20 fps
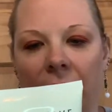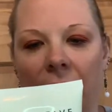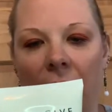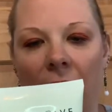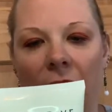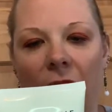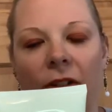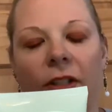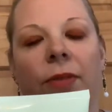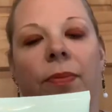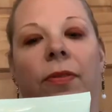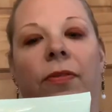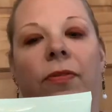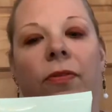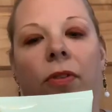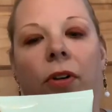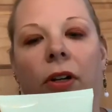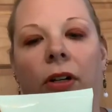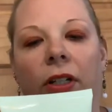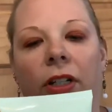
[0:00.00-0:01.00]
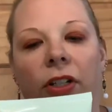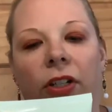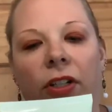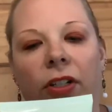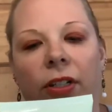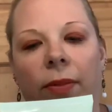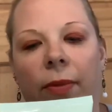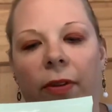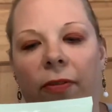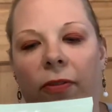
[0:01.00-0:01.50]
Oh, it's before you
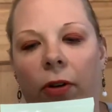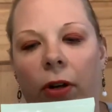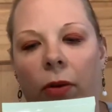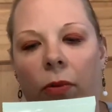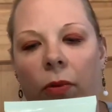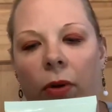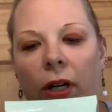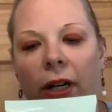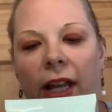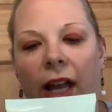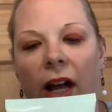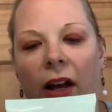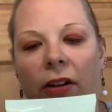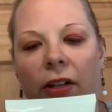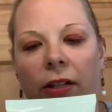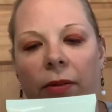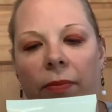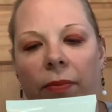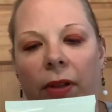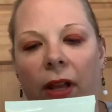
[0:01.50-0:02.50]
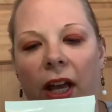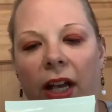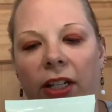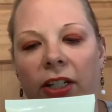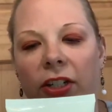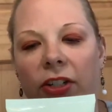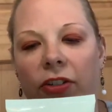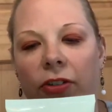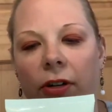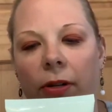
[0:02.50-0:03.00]
use it before a workout. You apply
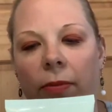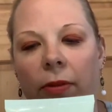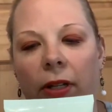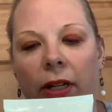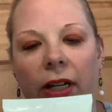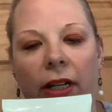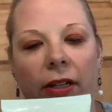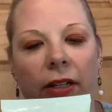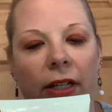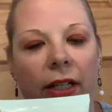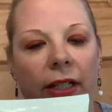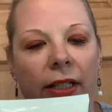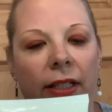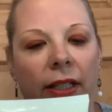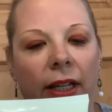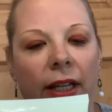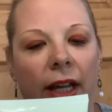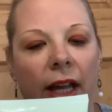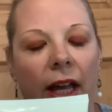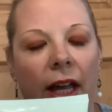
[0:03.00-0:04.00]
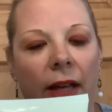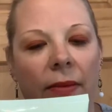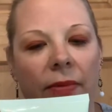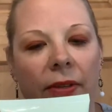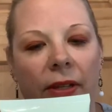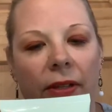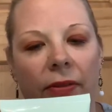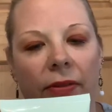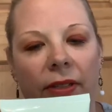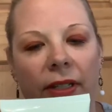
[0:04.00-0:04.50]
to trouble areas like
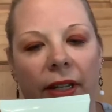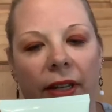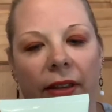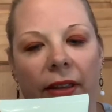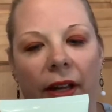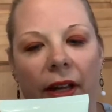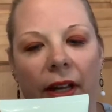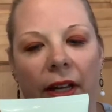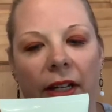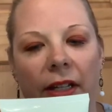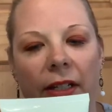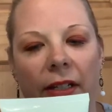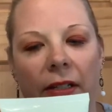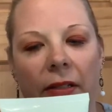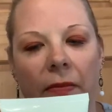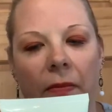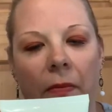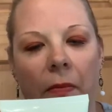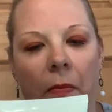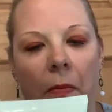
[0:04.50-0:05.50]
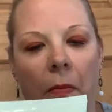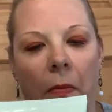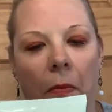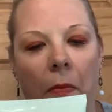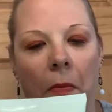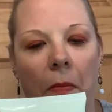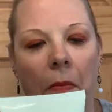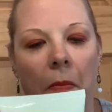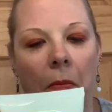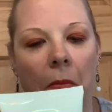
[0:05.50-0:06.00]
abs, glutes, and thighs.
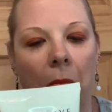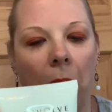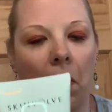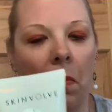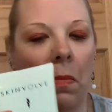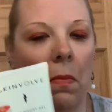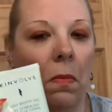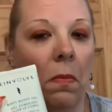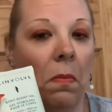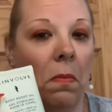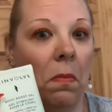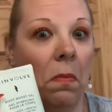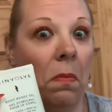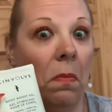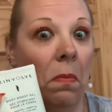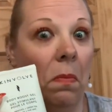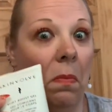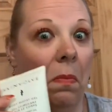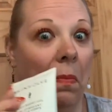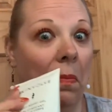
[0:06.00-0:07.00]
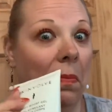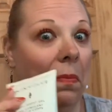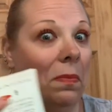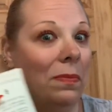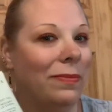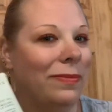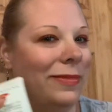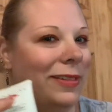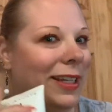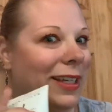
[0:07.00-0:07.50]
I
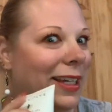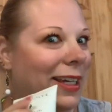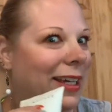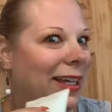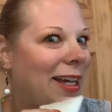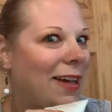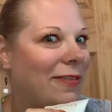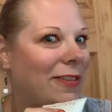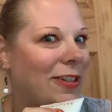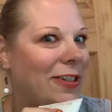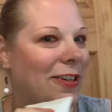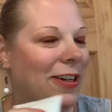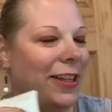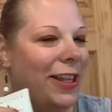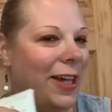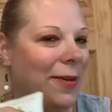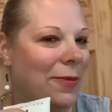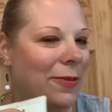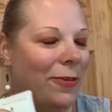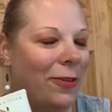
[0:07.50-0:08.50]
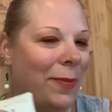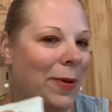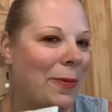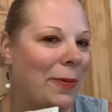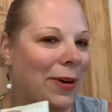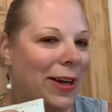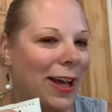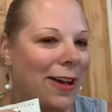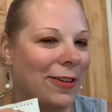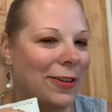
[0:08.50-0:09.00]
have to try that before my
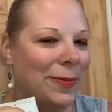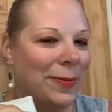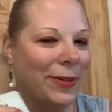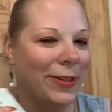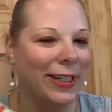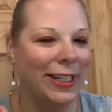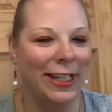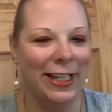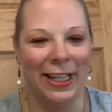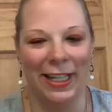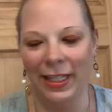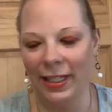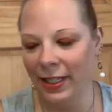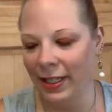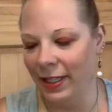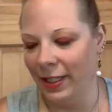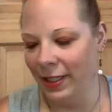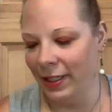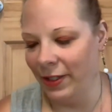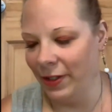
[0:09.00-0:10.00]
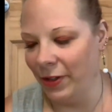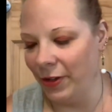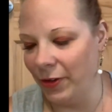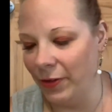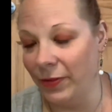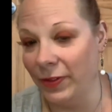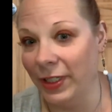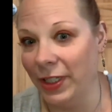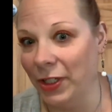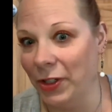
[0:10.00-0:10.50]
workout in the morning.
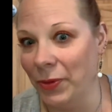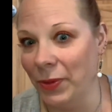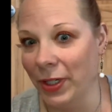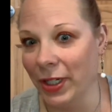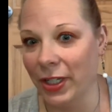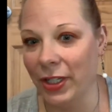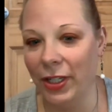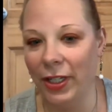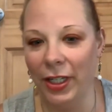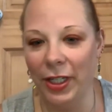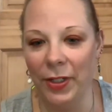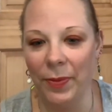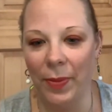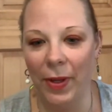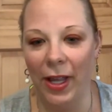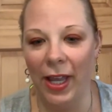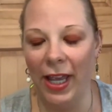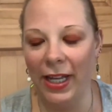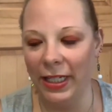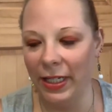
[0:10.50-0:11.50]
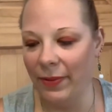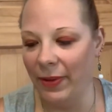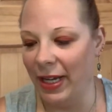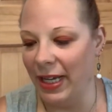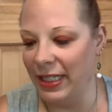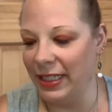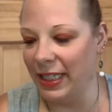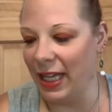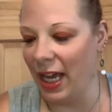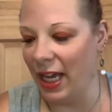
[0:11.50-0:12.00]
Hopefully it'll work good. But
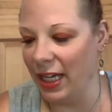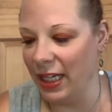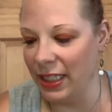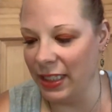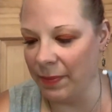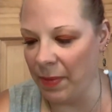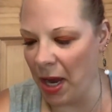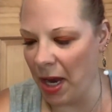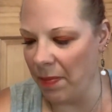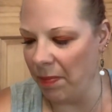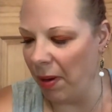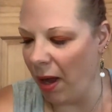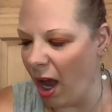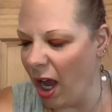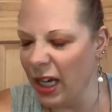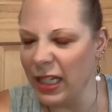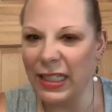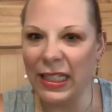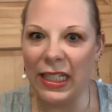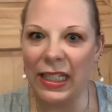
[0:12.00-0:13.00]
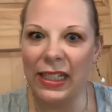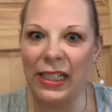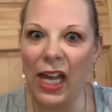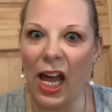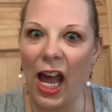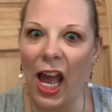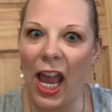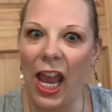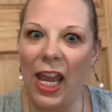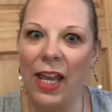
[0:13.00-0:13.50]
anyways, that is my box this
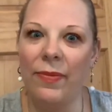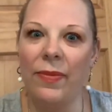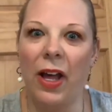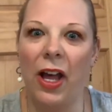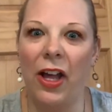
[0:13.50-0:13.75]
time.